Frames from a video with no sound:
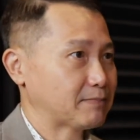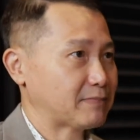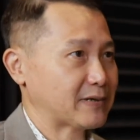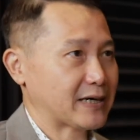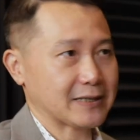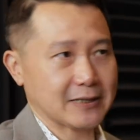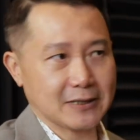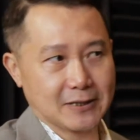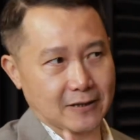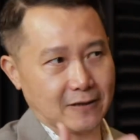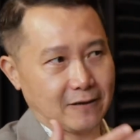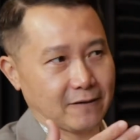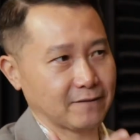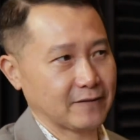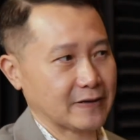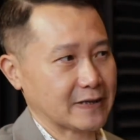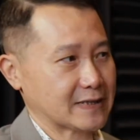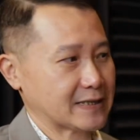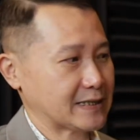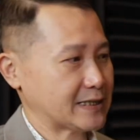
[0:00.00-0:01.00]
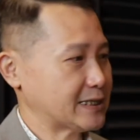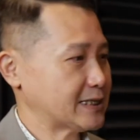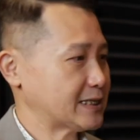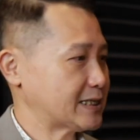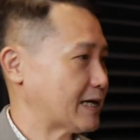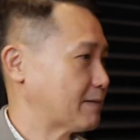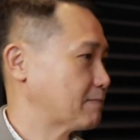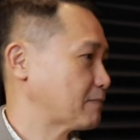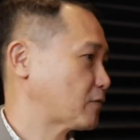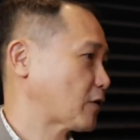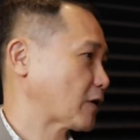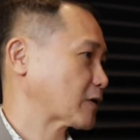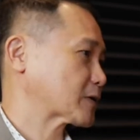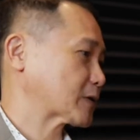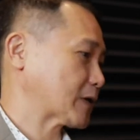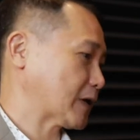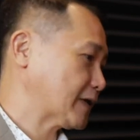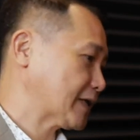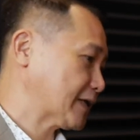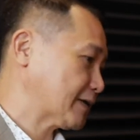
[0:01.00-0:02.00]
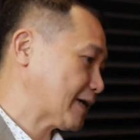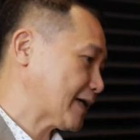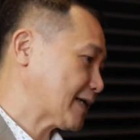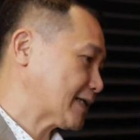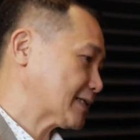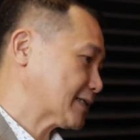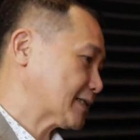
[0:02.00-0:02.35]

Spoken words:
The brand is obviously damn rock solid, right?